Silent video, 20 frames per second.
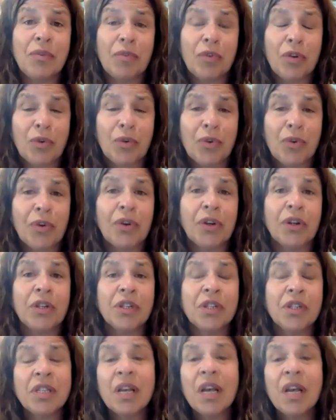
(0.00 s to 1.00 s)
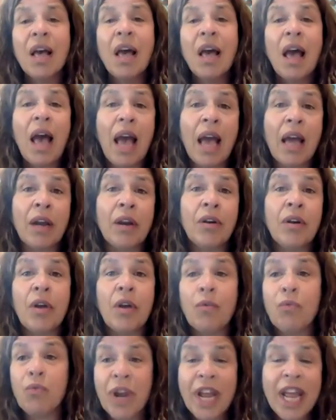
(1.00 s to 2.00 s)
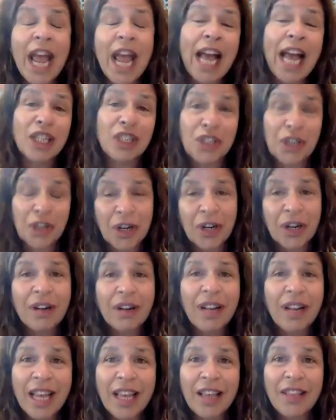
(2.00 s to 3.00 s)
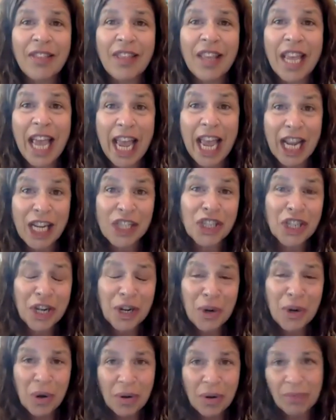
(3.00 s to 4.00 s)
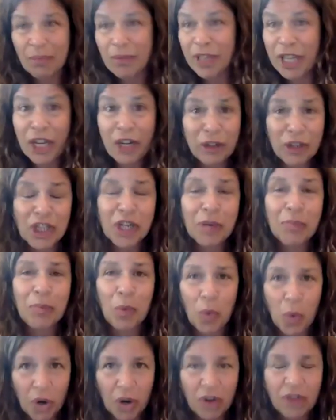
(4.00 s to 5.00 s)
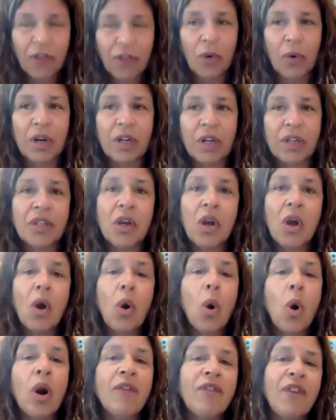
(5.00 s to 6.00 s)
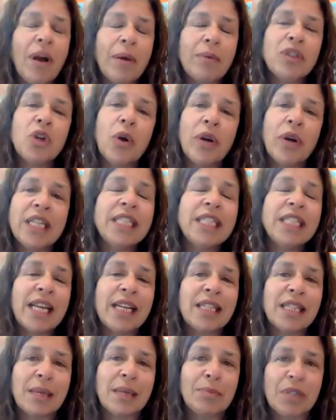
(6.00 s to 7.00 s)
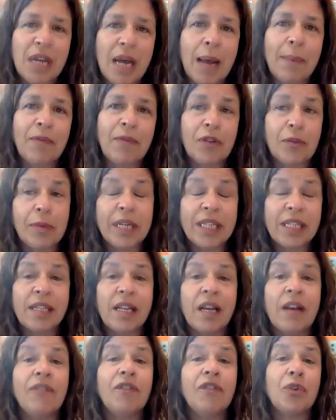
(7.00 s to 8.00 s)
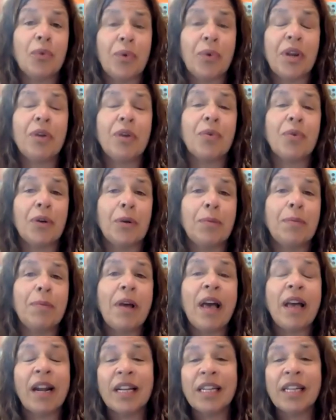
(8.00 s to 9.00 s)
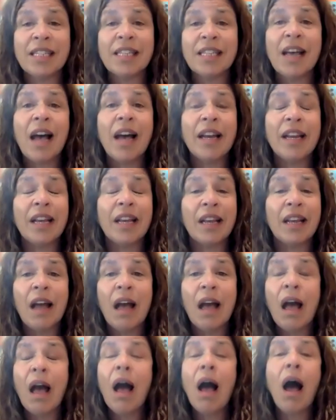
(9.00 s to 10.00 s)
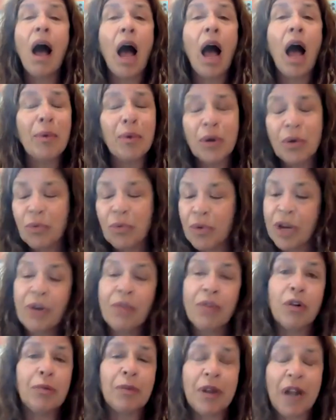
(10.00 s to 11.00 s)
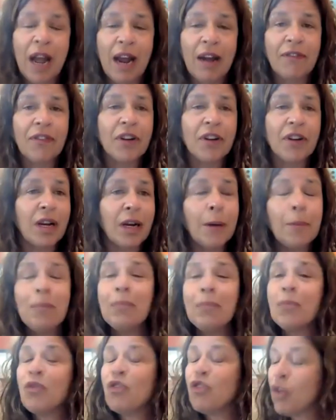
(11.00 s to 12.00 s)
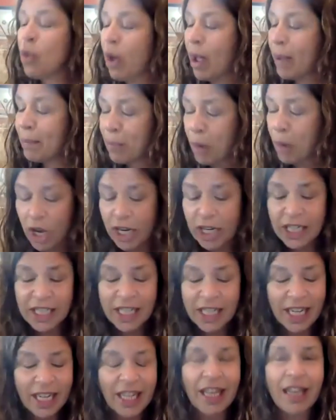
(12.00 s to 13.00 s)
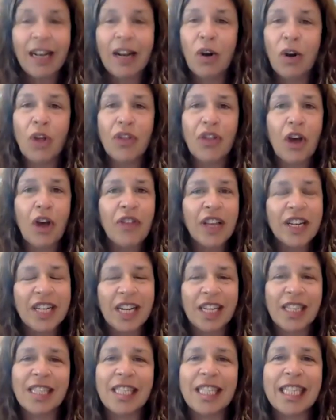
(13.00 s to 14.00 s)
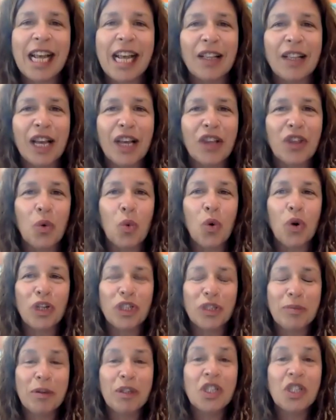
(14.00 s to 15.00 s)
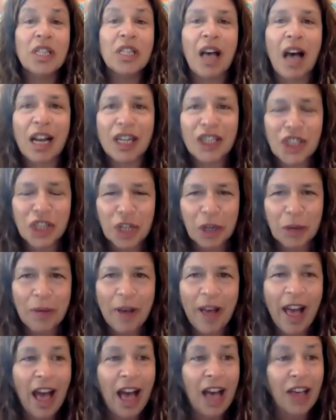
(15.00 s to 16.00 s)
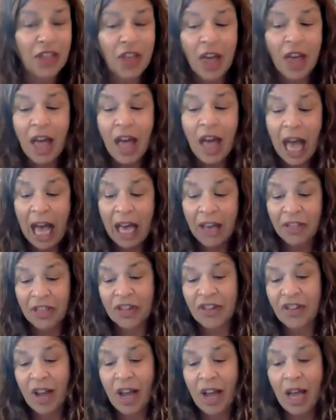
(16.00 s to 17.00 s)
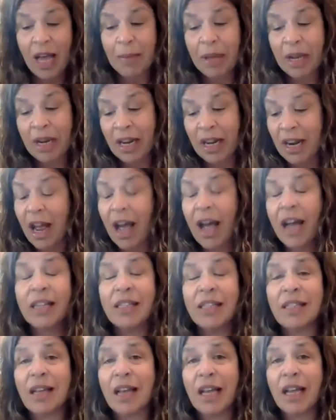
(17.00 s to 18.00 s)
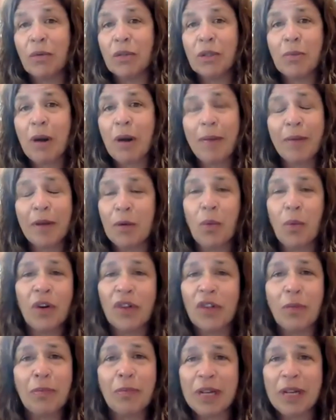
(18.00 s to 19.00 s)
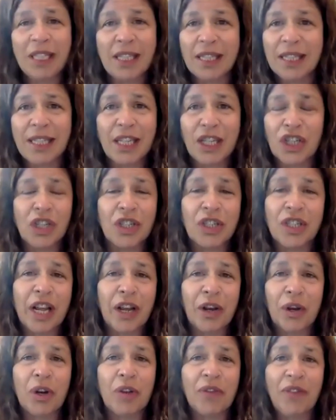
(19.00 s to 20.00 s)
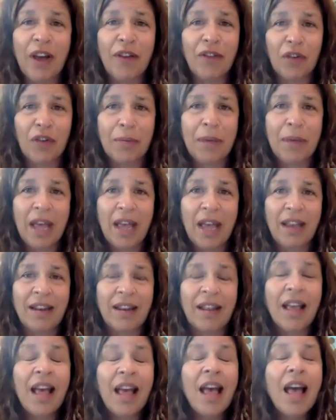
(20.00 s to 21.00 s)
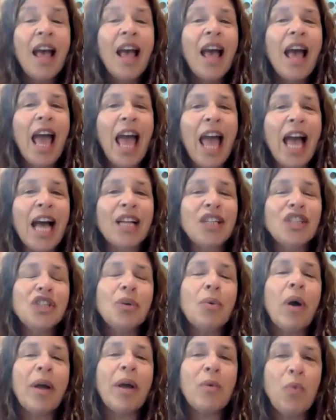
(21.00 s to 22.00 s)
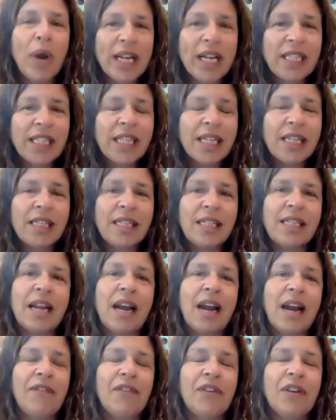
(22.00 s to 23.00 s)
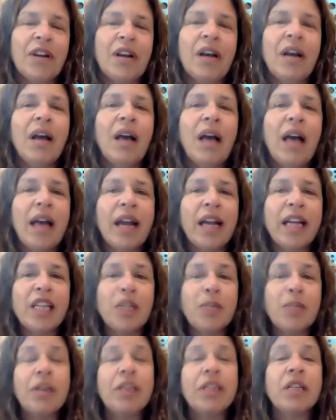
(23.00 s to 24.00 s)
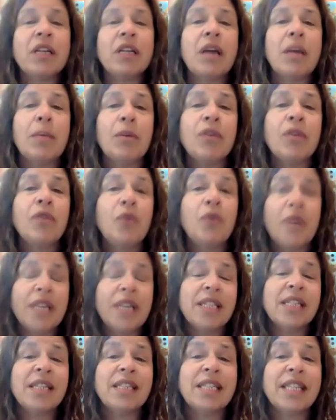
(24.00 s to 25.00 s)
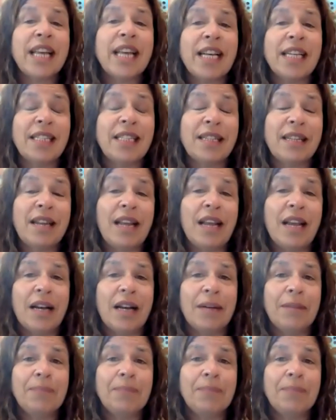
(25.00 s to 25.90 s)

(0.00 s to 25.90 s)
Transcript: and recruiters and re enter in the aging leadership workforce, or if I was going to take some time for myself to regroup. And I decided I would regroup in Africa. So I bought a ticket. And although that doesn't sound like the world's most logical path at the time, and in hindsight, it was probably one of the best decisions I could have ever made. And so I went to East Africa and I spent a number of weeks in Tanzania.